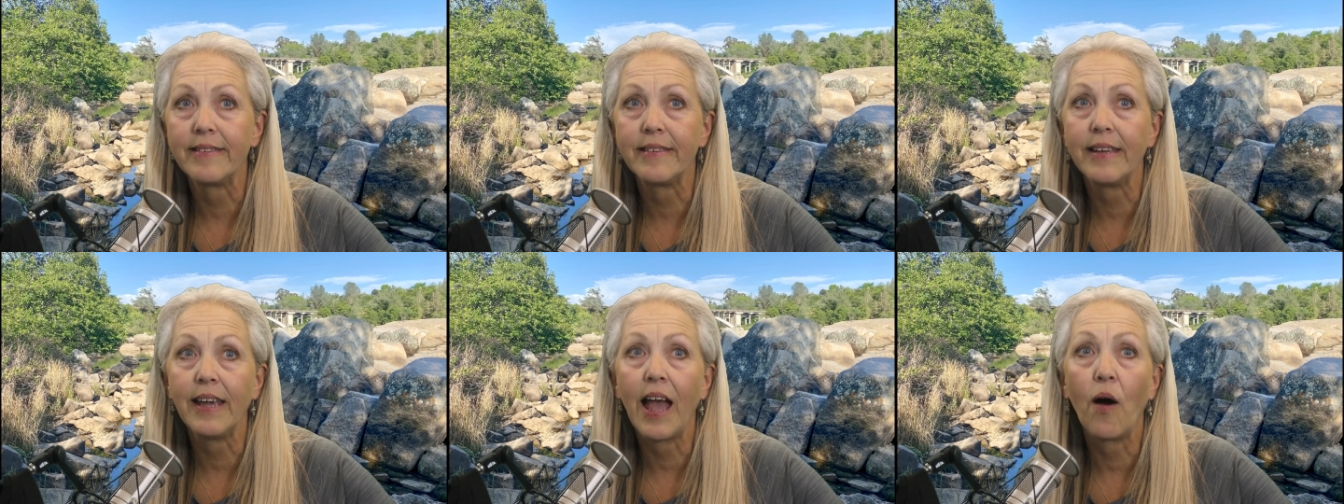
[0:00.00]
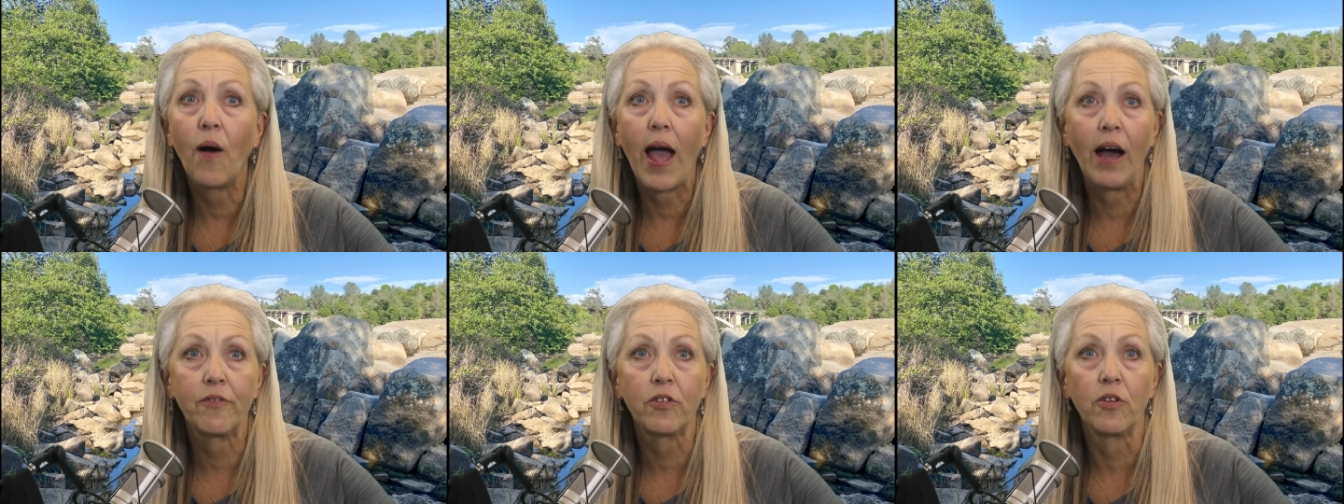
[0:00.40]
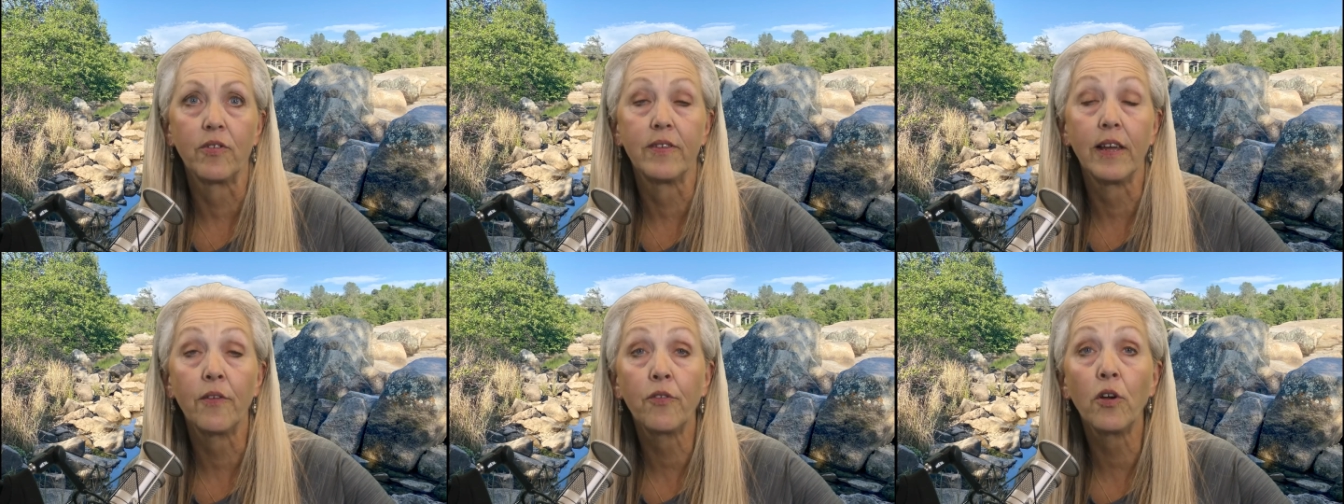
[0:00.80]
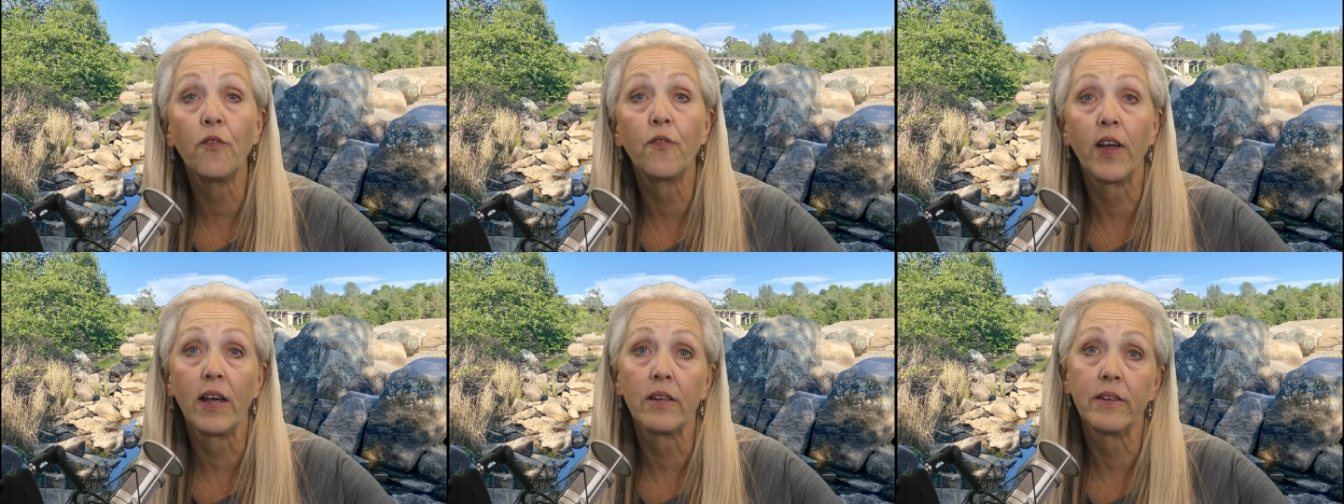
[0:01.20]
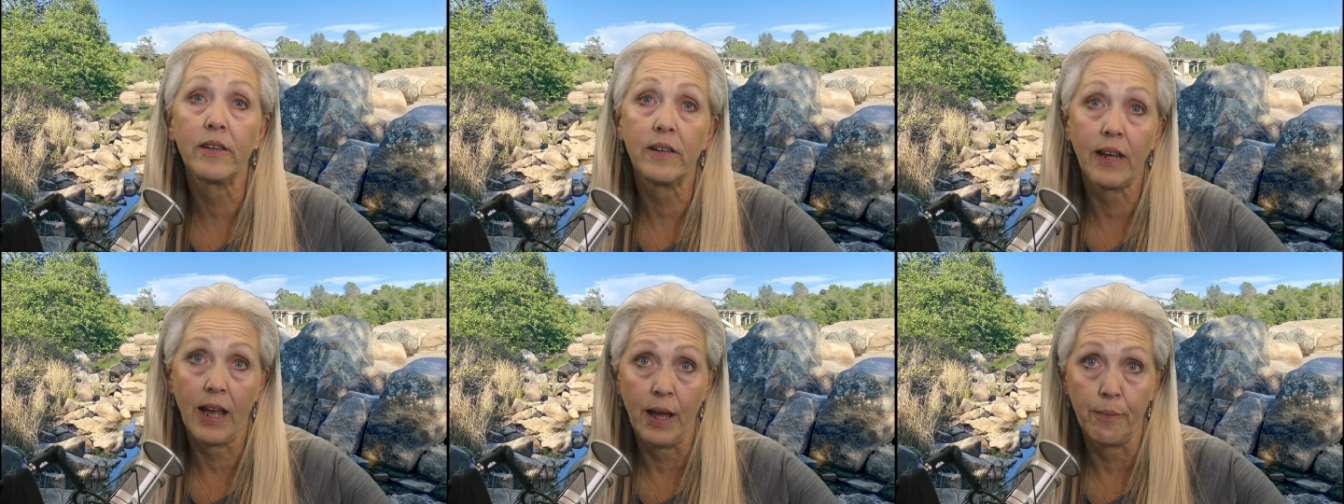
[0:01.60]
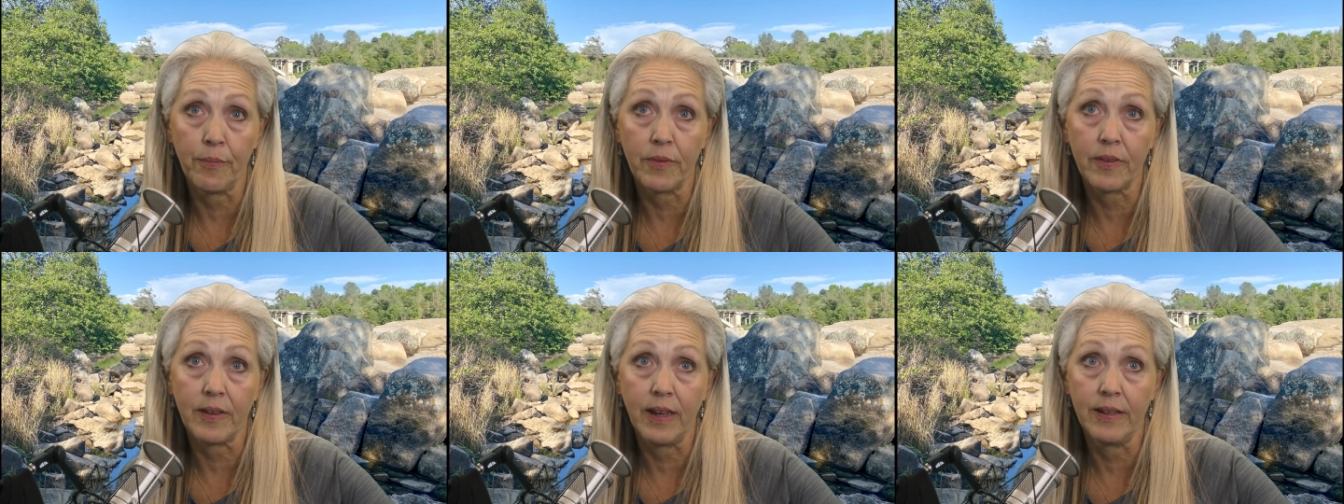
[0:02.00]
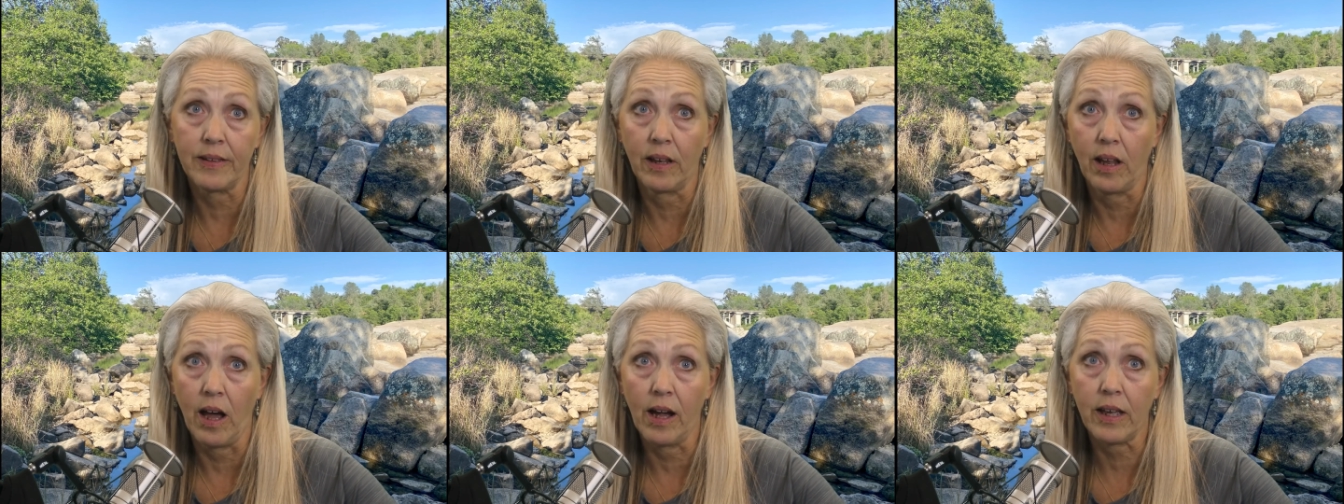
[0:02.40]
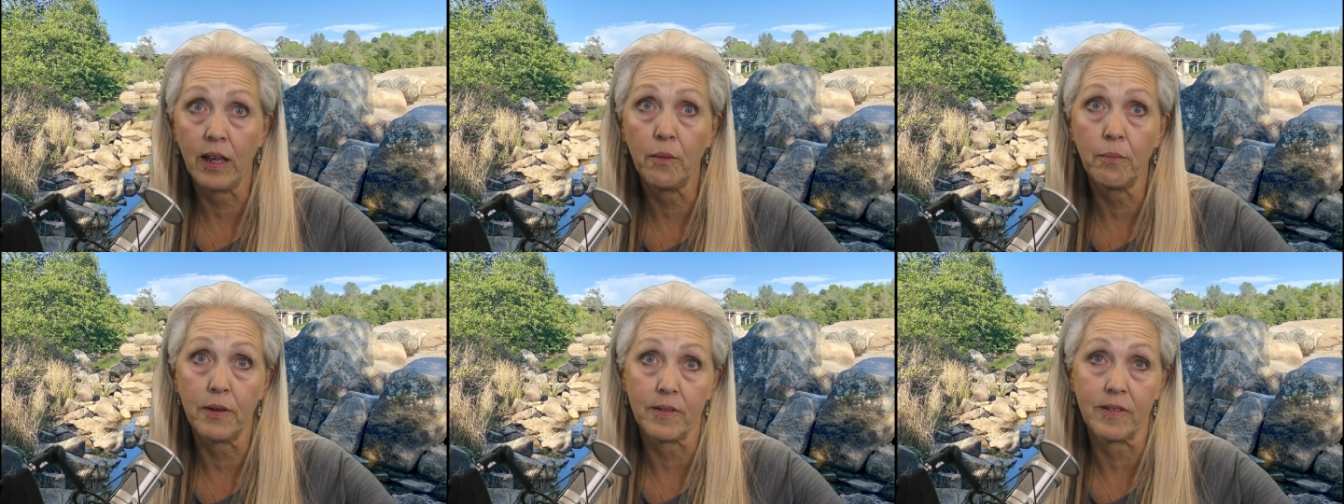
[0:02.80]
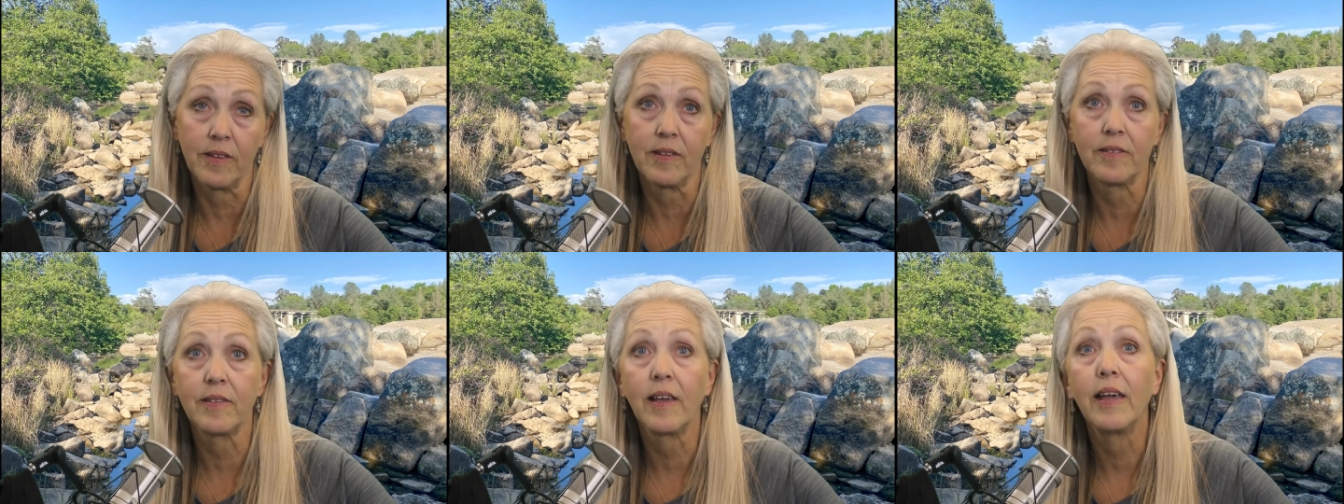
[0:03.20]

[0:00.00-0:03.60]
see how, after several failed attempts in the logging business,